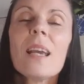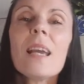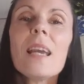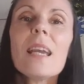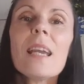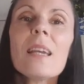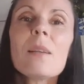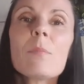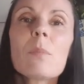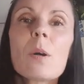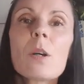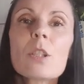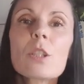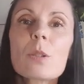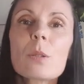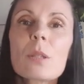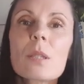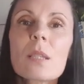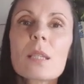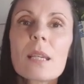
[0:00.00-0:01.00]
In
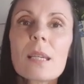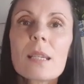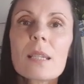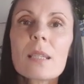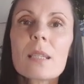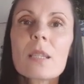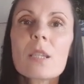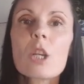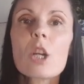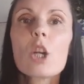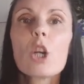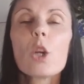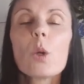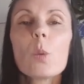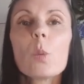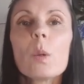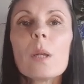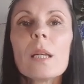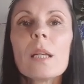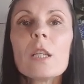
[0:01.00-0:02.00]
Module 6,
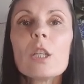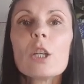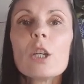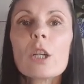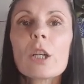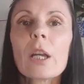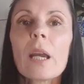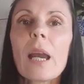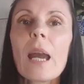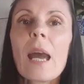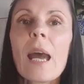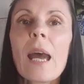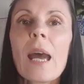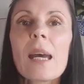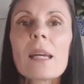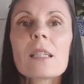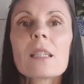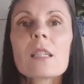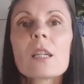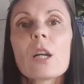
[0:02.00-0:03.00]
we look
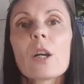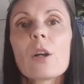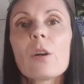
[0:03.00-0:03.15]
at